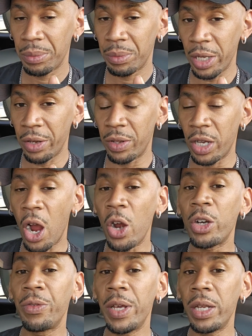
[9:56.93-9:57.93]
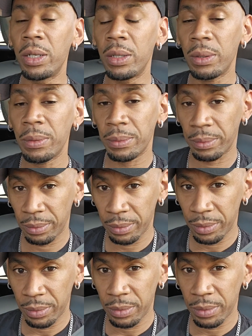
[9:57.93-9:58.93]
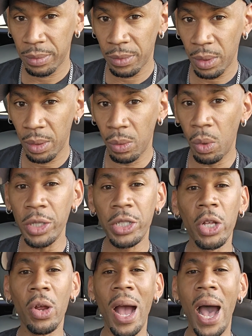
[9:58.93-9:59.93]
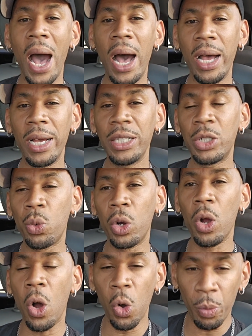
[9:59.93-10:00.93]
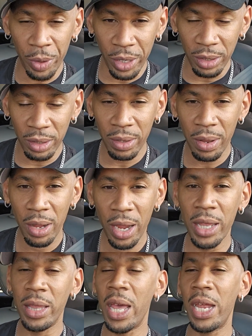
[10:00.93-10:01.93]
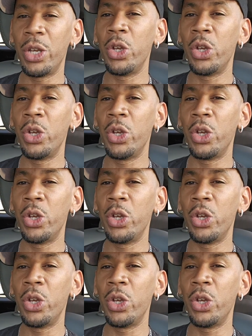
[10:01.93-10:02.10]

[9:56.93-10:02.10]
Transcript: think of the Garden of Eden, once their eyes were open and they